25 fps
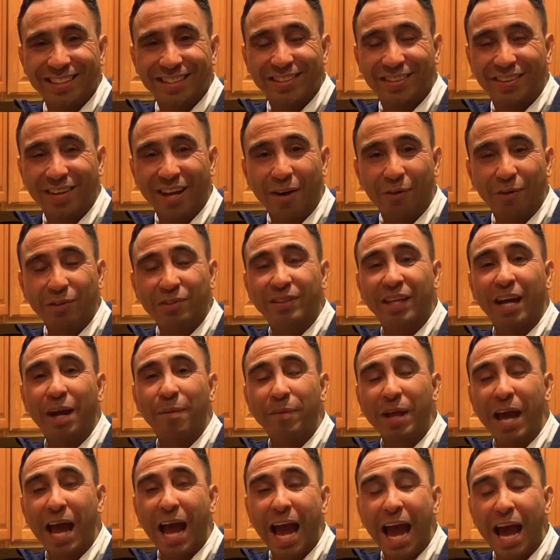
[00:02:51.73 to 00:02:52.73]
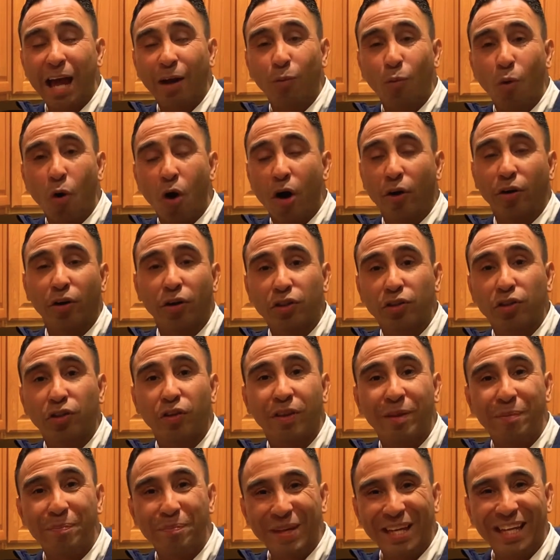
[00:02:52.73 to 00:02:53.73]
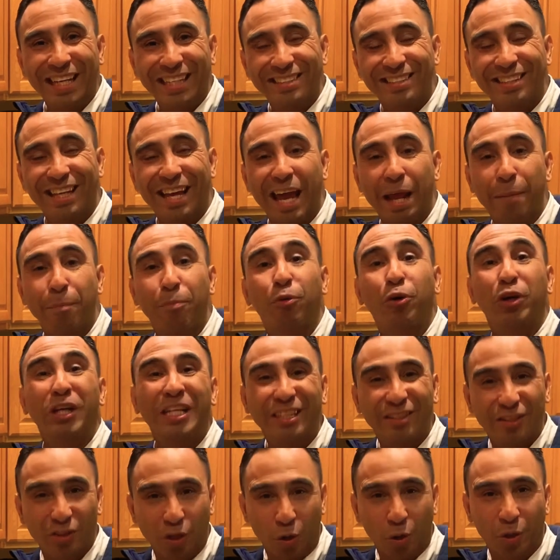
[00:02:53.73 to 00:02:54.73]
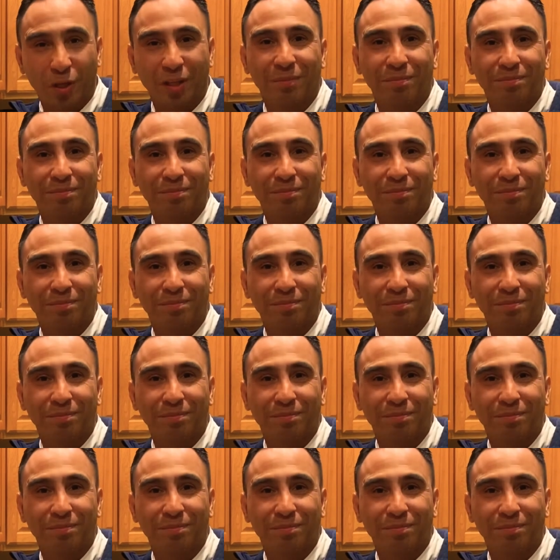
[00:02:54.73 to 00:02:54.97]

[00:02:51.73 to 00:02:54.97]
now it's time to add water to the beans and pre-soak them.